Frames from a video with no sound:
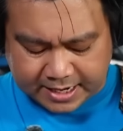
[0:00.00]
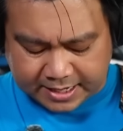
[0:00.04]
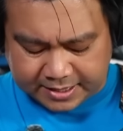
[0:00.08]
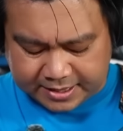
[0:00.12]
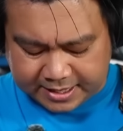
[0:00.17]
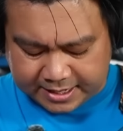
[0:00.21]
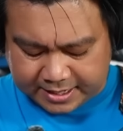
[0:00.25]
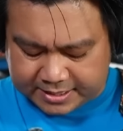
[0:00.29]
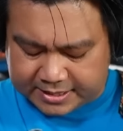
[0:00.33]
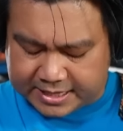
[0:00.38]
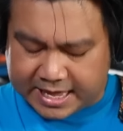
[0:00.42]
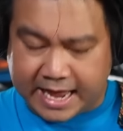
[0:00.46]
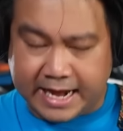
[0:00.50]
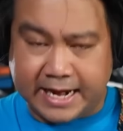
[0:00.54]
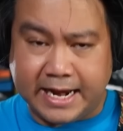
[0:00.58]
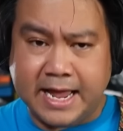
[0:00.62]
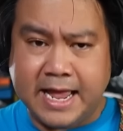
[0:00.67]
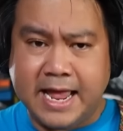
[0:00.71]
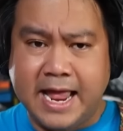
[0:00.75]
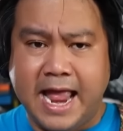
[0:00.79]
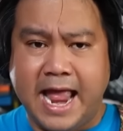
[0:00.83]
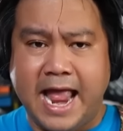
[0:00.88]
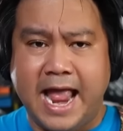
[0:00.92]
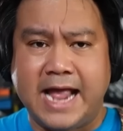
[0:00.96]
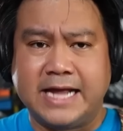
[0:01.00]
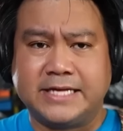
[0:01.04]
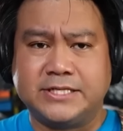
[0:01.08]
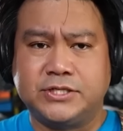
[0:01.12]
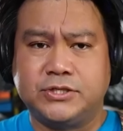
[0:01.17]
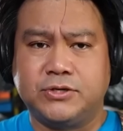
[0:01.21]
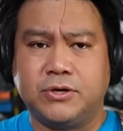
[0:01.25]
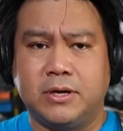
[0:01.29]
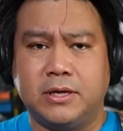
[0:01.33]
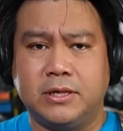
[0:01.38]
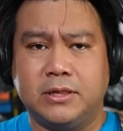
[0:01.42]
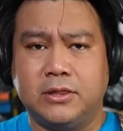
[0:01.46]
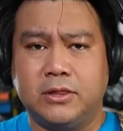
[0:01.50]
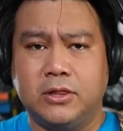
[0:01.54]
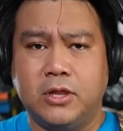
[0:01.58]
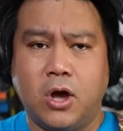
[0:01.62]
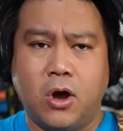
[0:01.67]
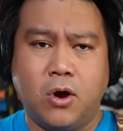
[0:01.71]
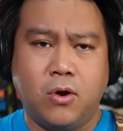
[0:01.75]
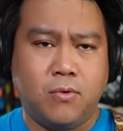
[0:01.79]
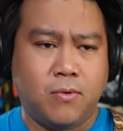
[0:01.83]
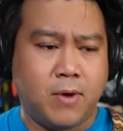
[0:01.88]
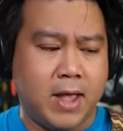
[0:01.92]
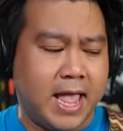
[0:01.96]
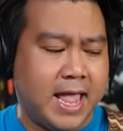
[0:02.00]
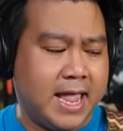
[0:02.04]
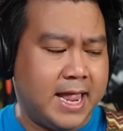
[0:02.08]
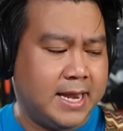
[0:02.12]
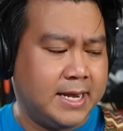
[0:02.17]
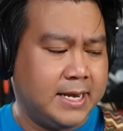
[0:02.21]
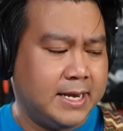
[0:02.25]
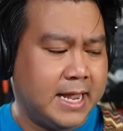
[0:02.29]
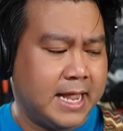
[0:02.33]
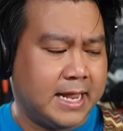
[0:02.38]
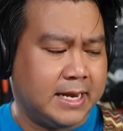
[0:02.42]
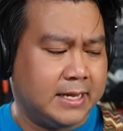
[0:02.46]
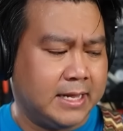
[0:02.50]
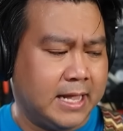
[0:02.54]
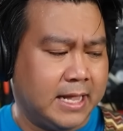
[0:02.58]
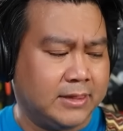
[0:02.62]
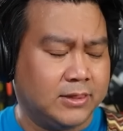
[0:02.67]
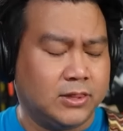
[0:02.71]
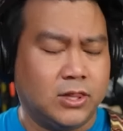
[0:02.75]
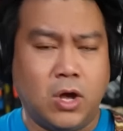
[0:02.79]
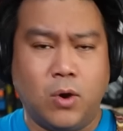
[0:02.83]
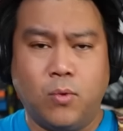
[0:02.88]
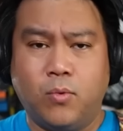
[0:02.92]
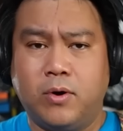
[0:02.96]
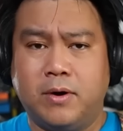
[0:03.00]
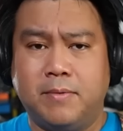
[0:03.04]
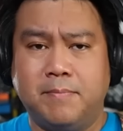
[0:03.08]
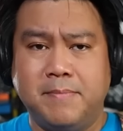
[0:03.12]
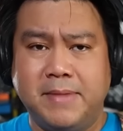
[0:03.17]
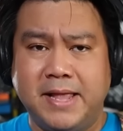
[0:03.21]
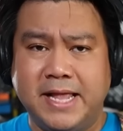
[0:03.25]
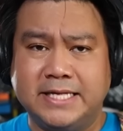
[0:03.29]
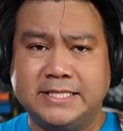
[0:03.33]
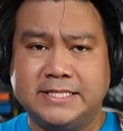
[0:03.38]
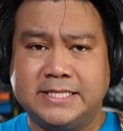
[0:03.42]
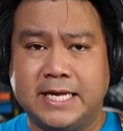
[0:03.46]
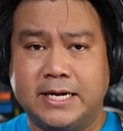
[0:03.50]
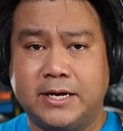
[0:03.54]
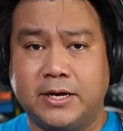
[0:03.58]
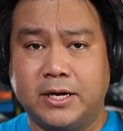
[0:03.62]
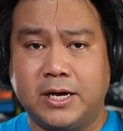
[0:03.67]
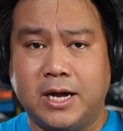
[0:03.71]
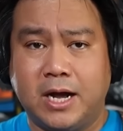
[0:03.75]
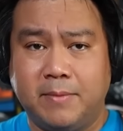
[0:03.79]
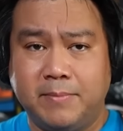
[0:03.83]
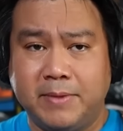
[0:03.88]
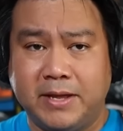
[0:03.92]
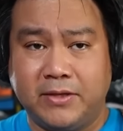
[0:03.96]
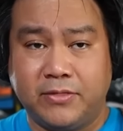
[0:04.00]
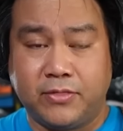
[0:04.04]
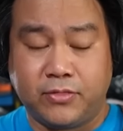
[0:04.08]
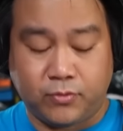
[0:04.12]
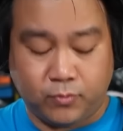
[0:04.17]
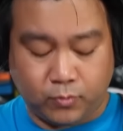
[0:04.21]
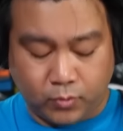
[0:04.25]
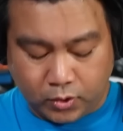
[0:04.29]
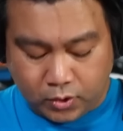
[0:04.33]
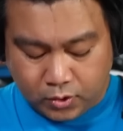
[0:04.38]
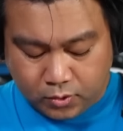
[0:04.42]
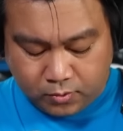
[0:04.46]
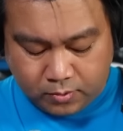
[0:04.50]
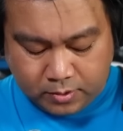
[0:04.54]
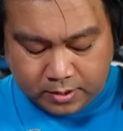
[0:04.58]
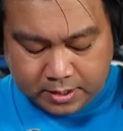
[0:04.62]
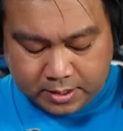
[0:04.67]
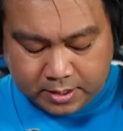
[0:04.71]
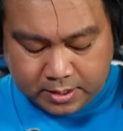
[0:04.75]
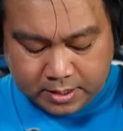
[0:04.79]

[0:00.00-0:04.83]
I think that extra low end and lower mids that are coming through